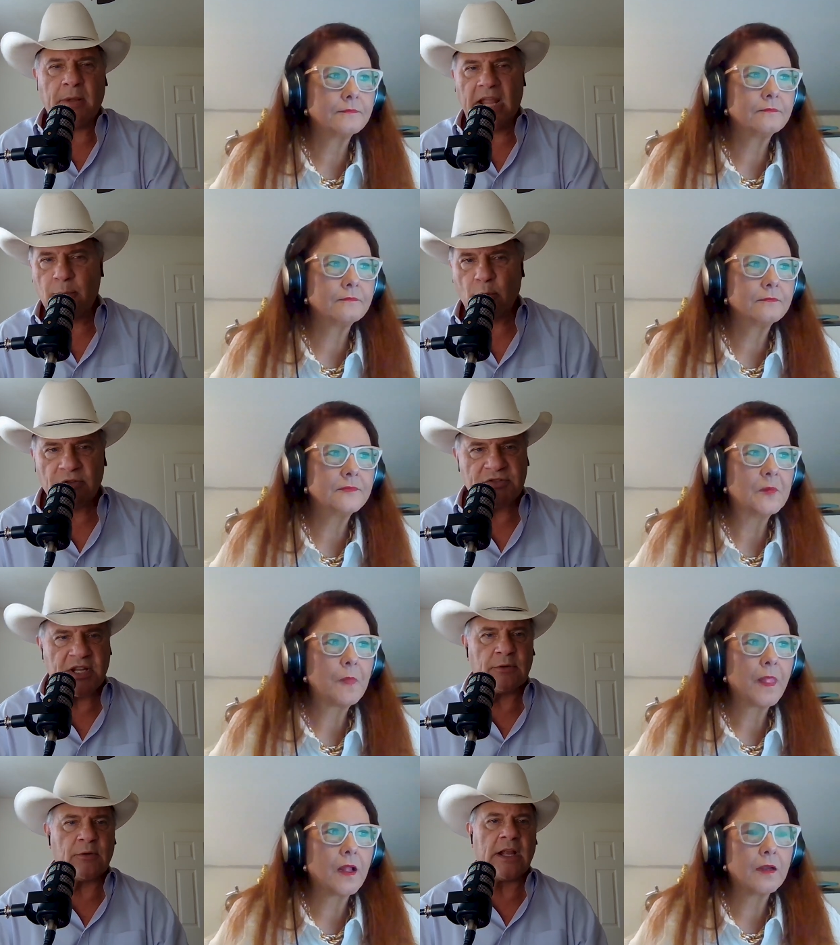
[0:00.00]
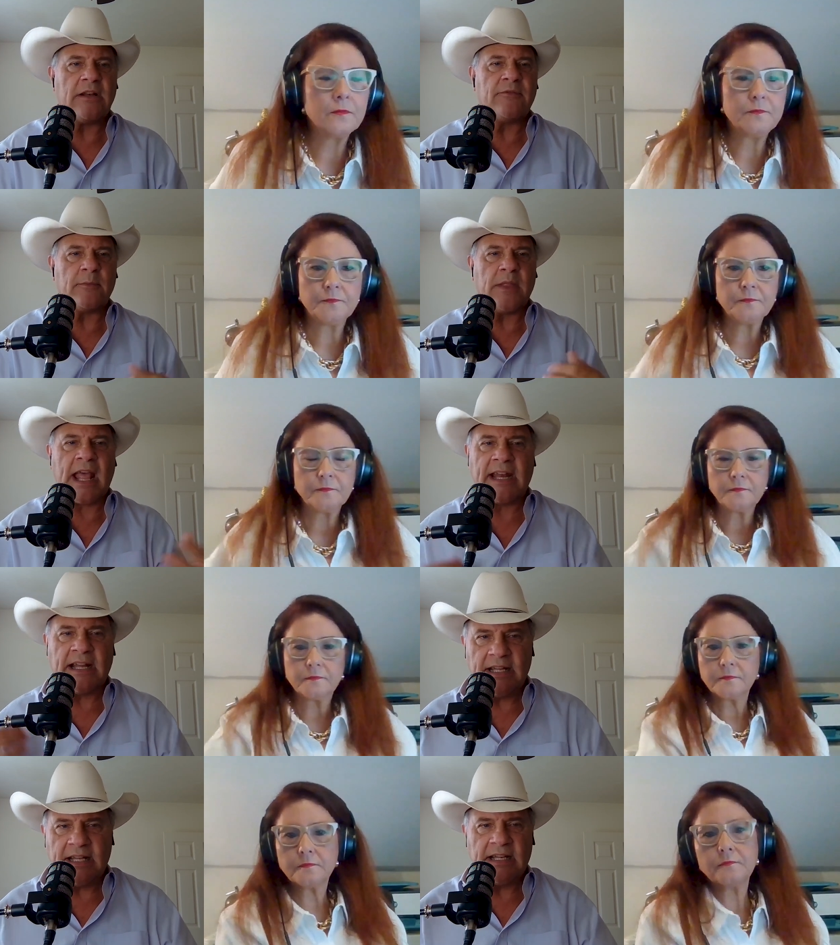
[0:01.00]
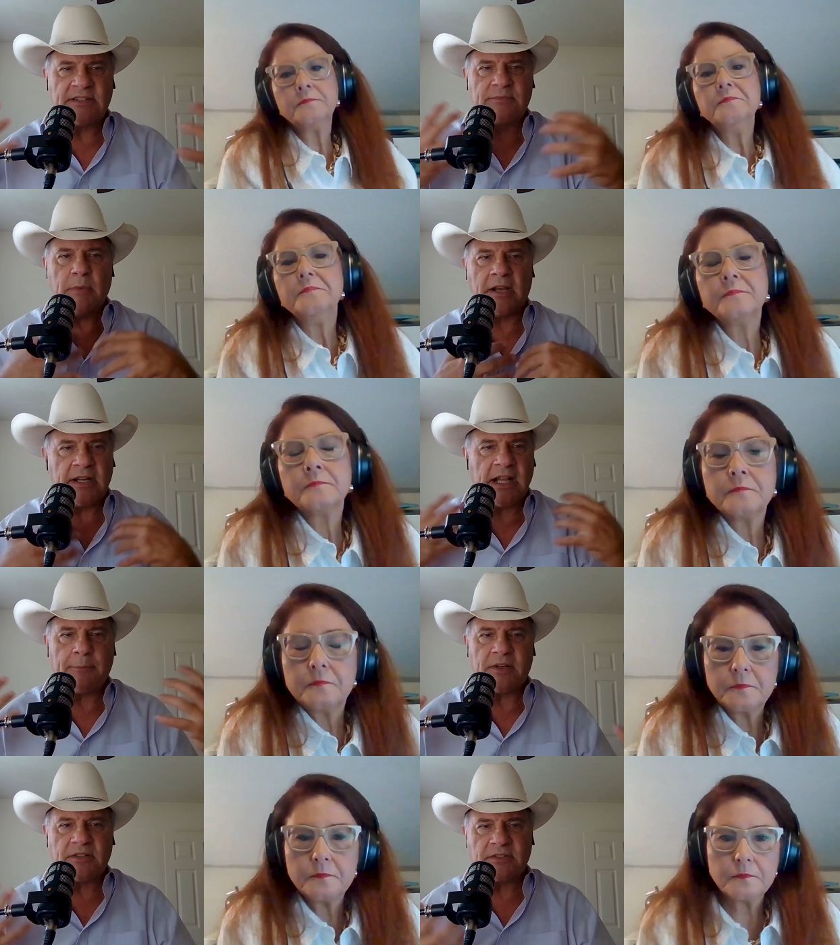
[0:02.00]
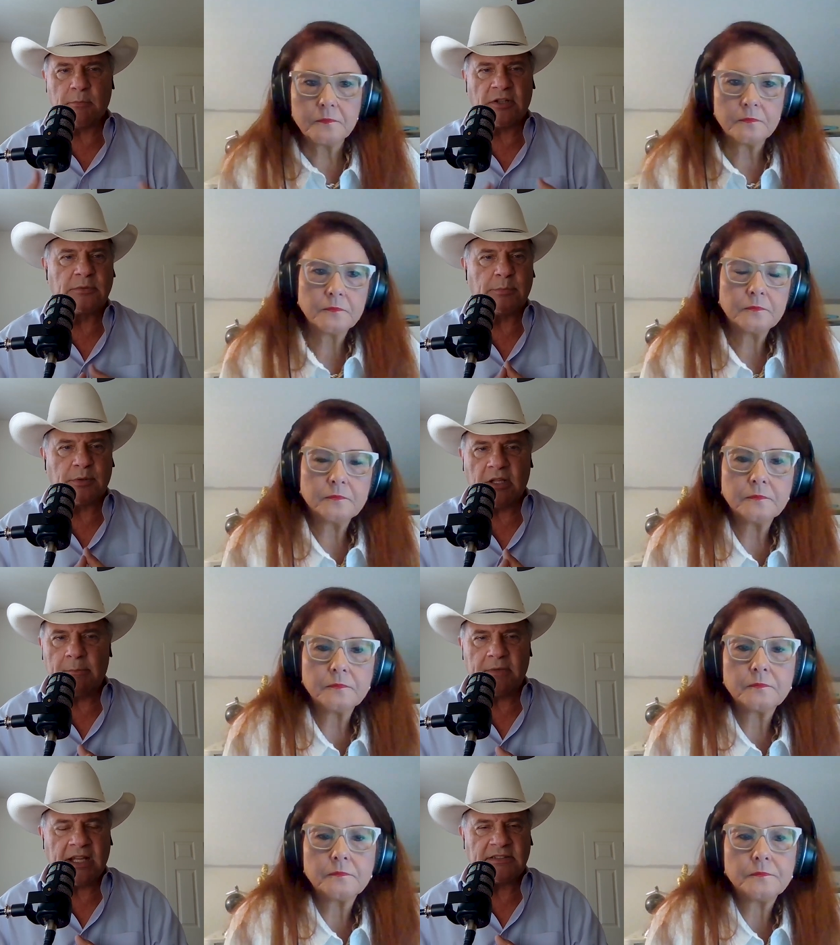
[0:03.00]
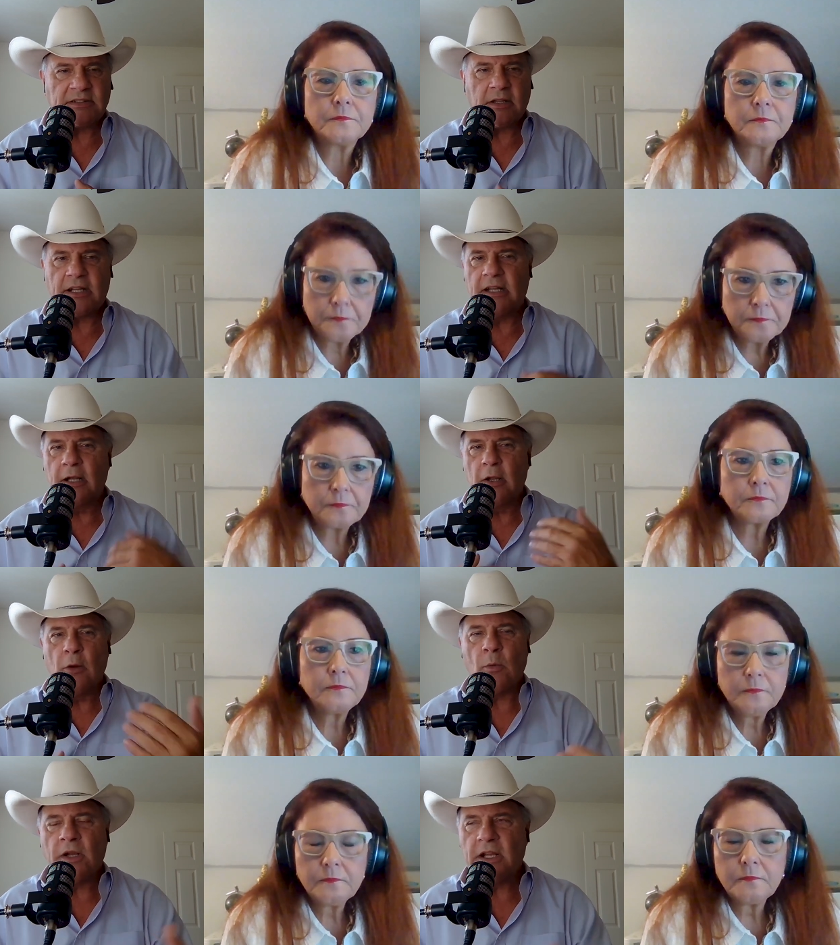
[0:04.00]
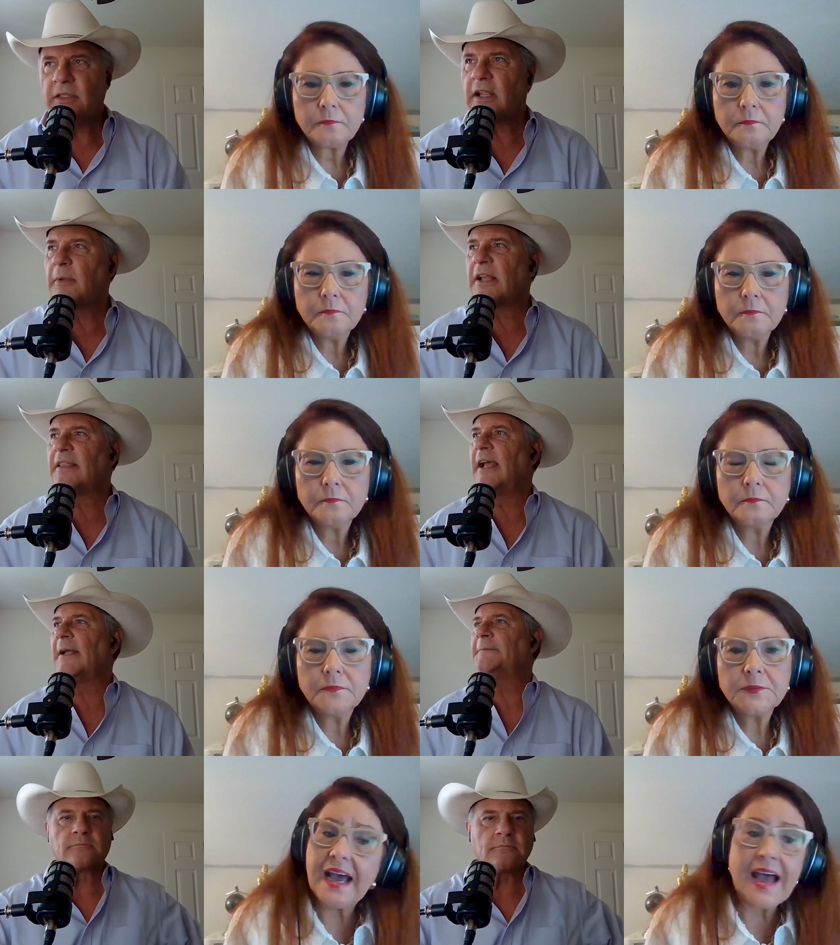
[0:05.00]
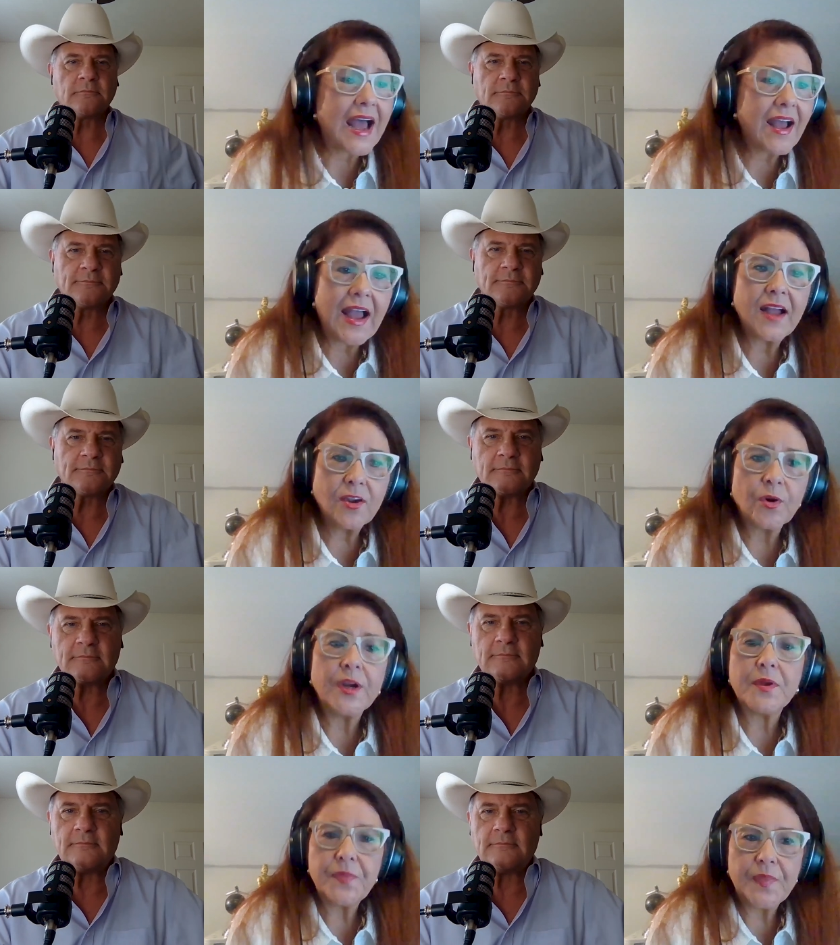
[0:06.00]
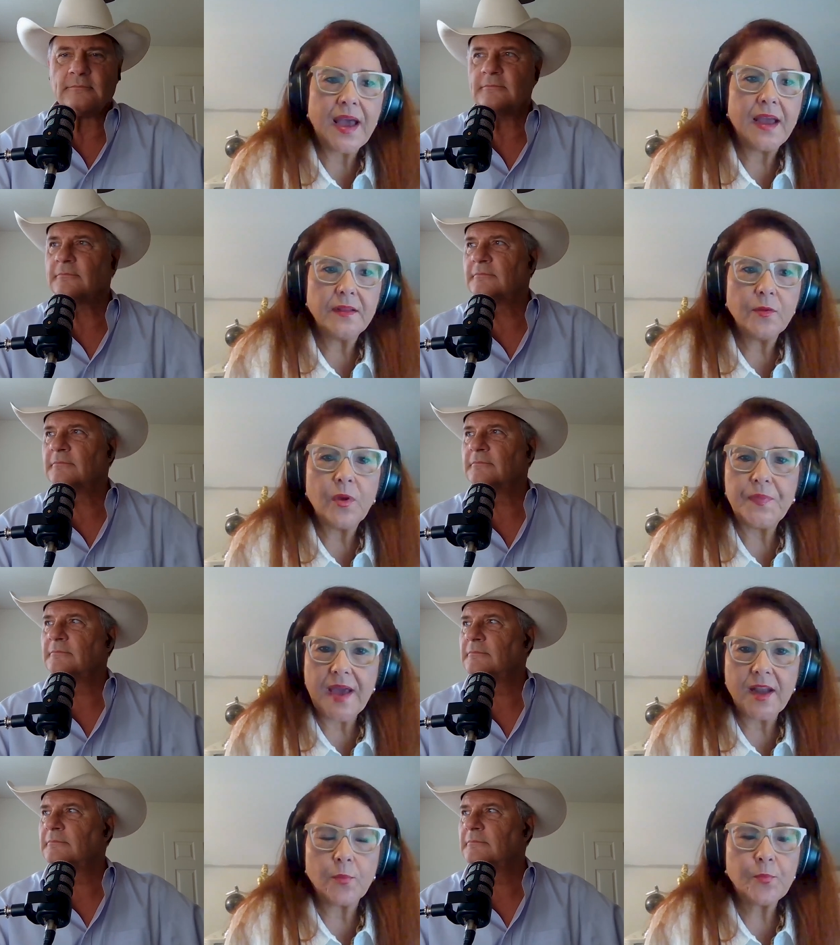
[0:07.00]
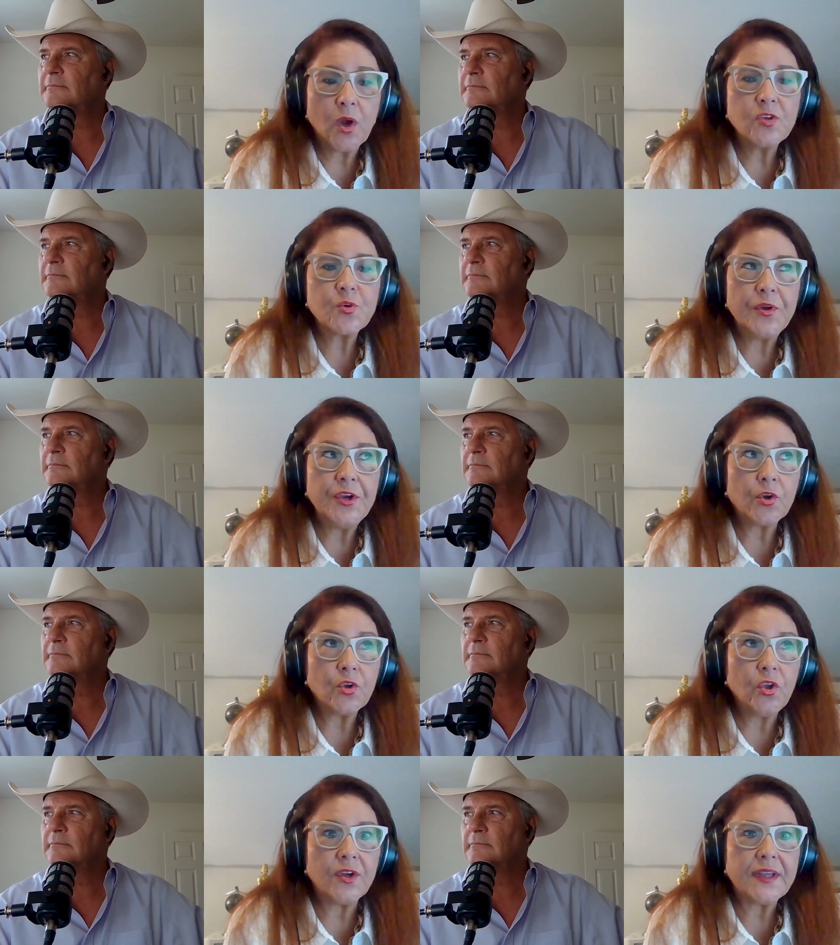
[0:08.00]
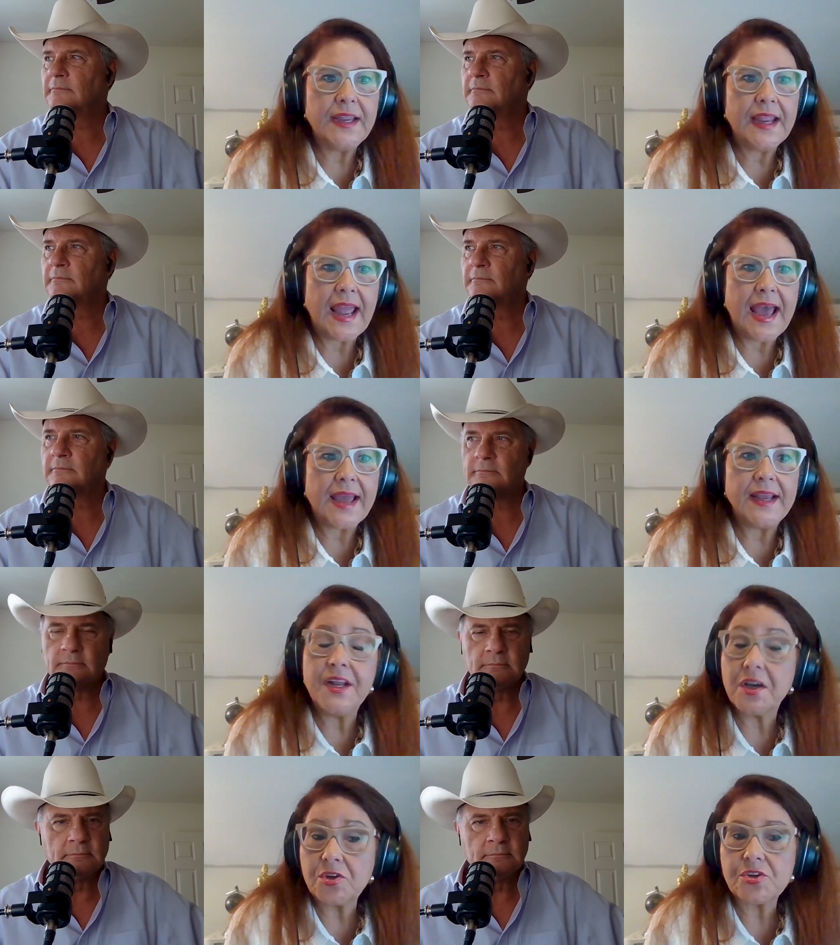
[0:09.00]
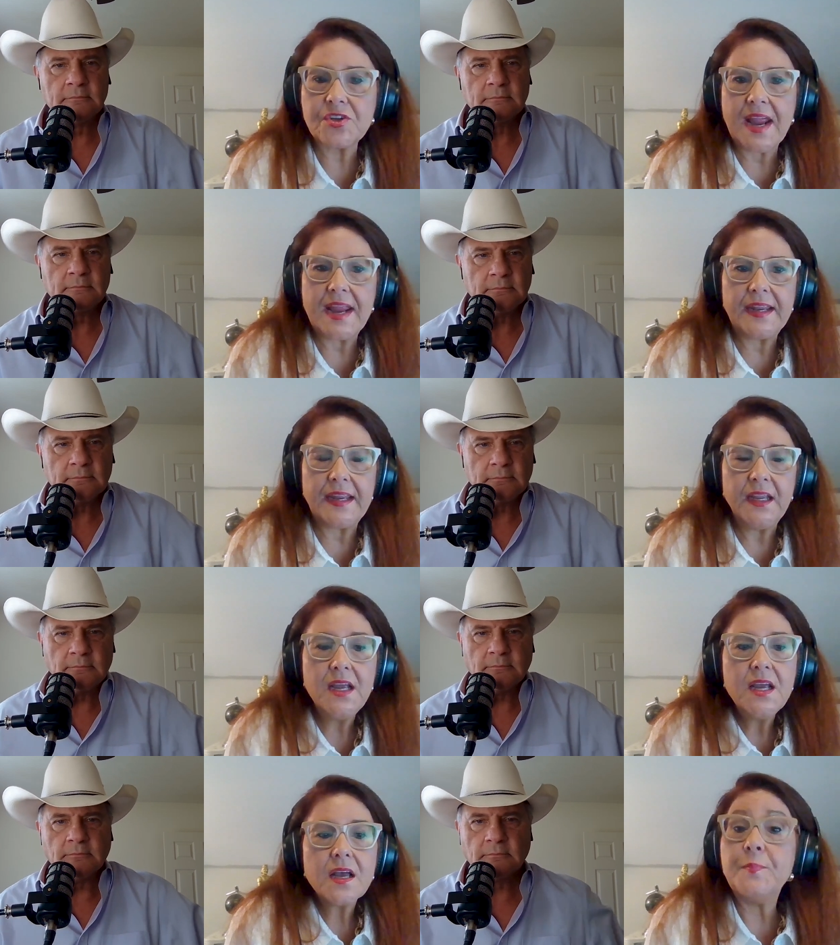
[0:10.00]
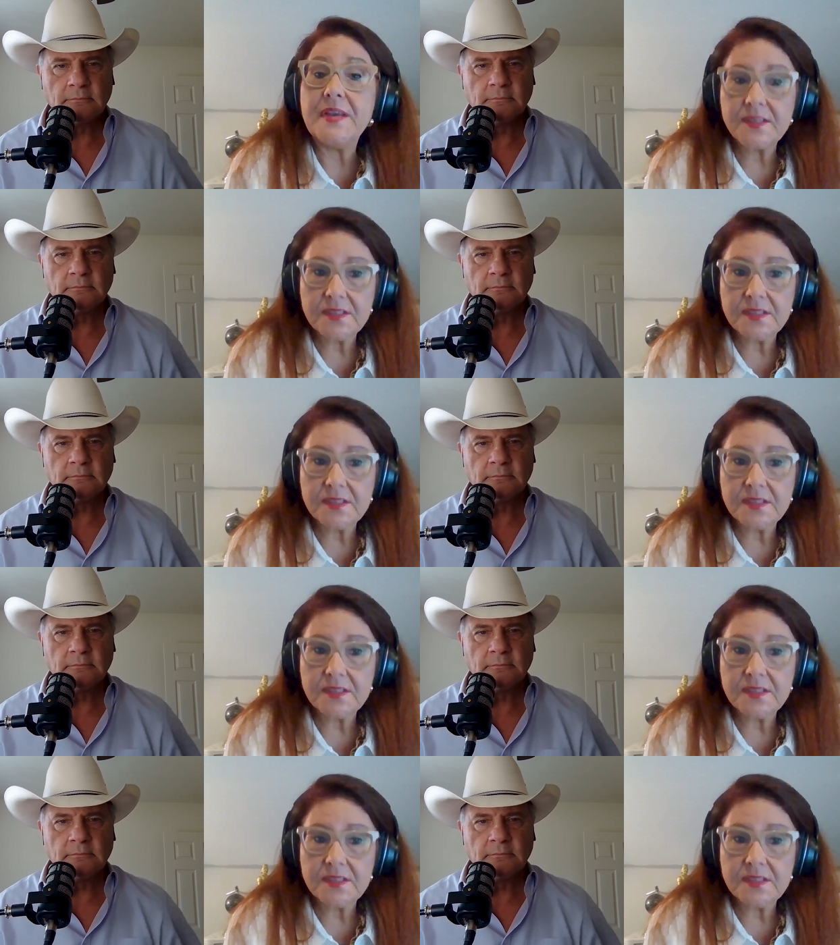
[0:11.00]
Speaker 1: paperwork's generated from that and then it's married up there's multiple updates and all that what do you think about that
Speaker 2: yeah I, I agree with that with that approach when you're looking at and understanding the